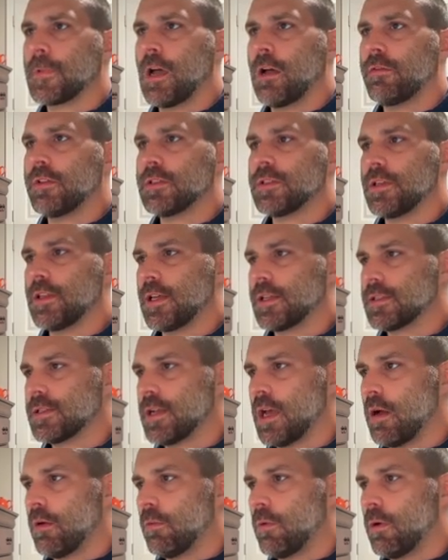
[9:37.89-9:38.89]
Obviously that's
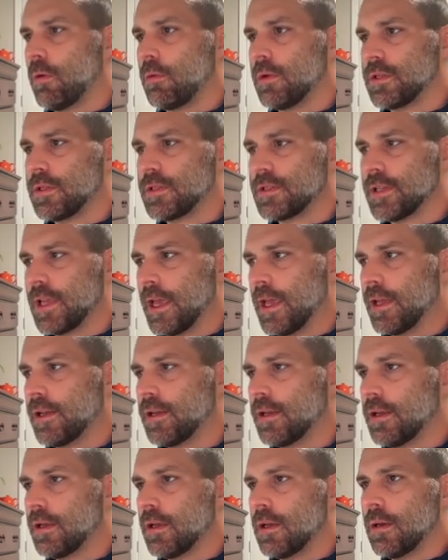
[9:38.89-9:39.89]
not what we said,
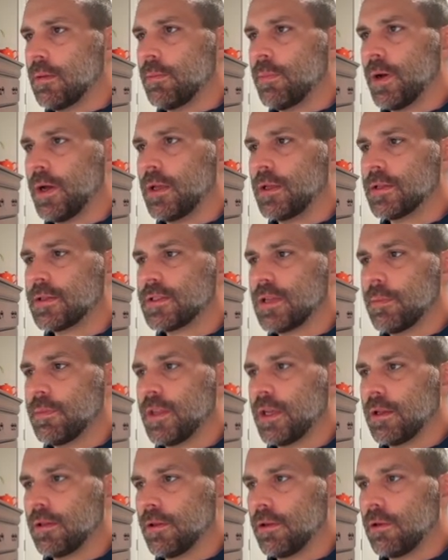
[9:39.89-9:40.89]
but
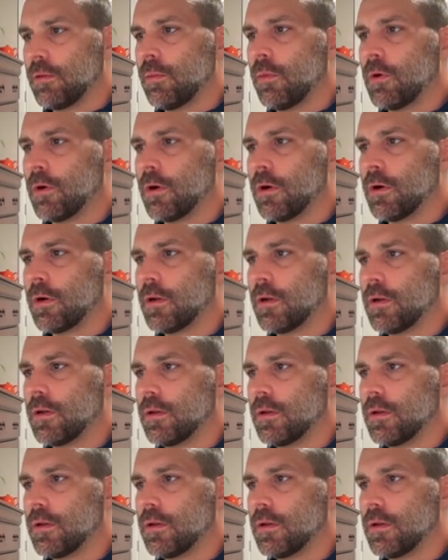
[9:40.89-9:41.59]
something a little more